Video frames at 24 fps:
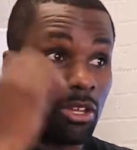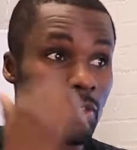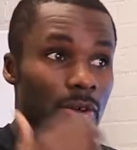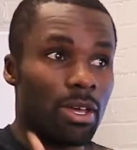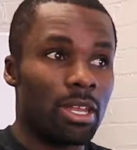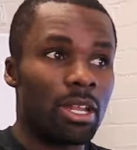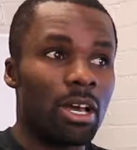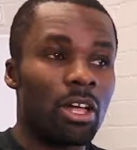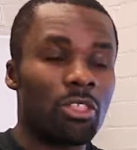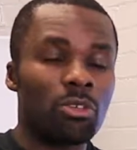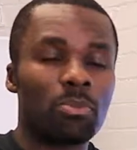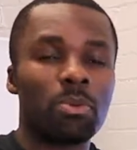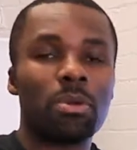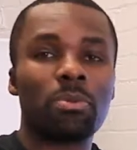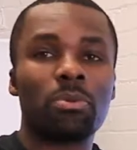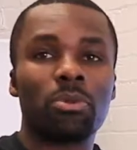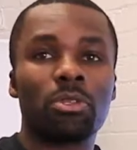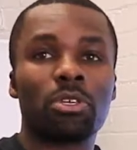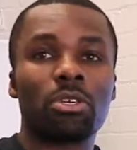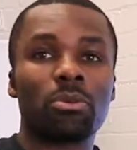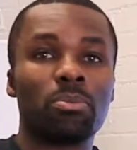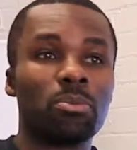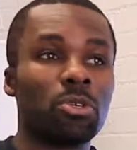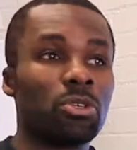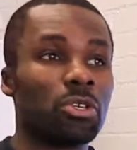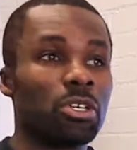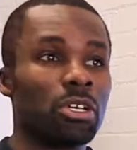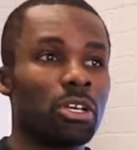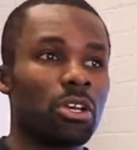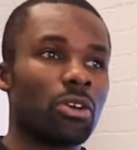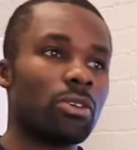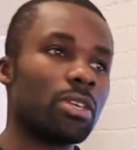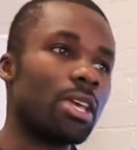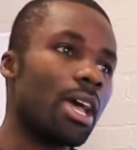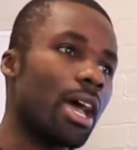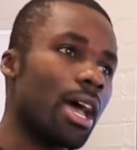you know, and other people in the
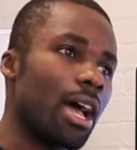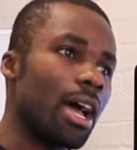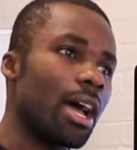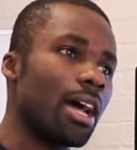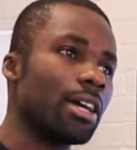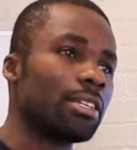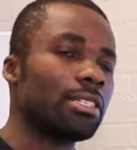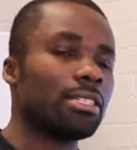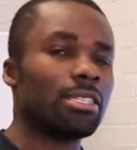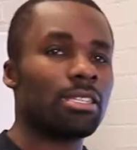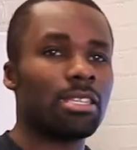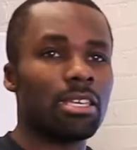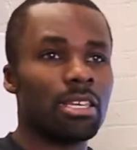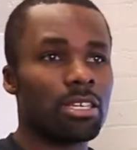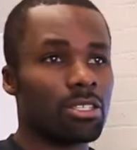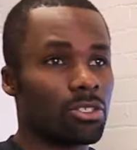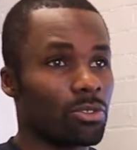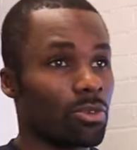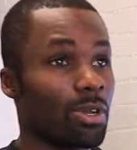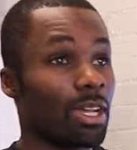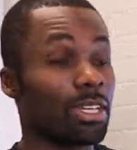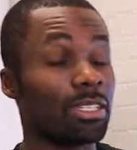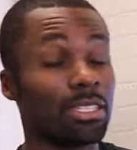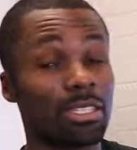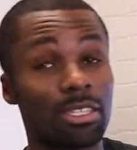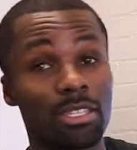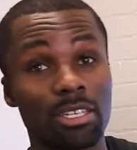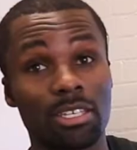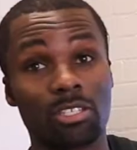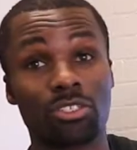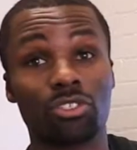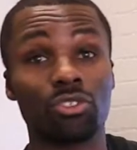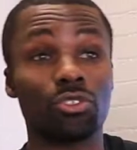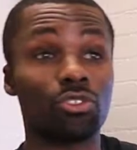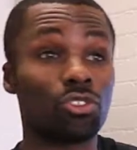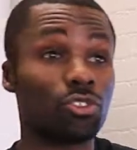community go, yeah, I did this, or I did
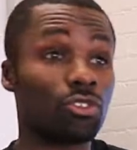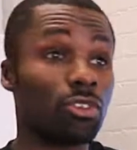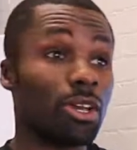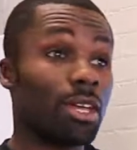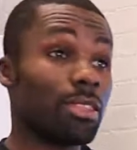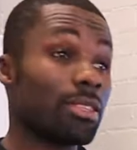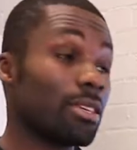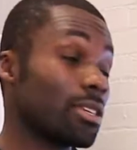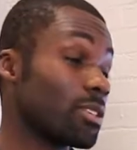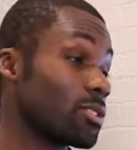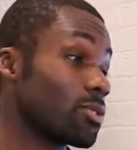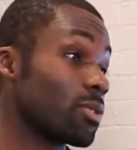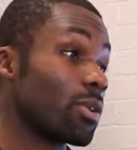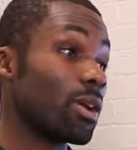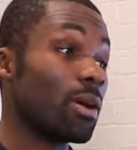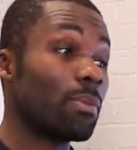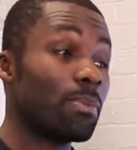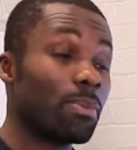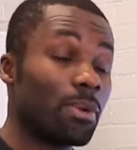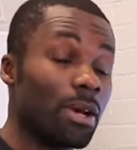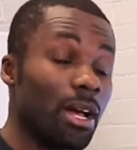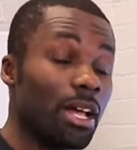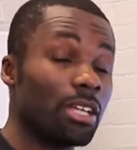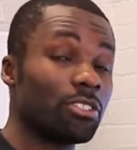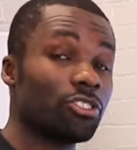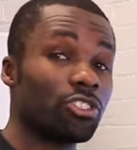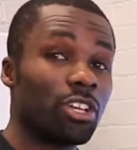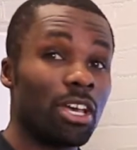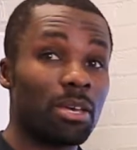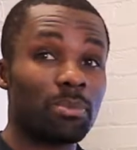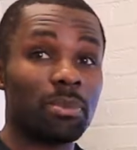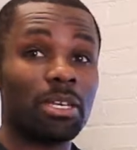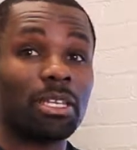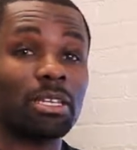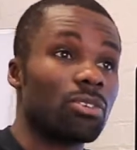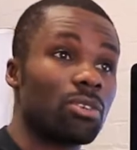this, you should try this, or I'll
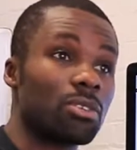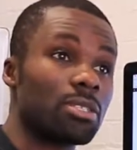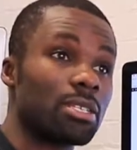chime in.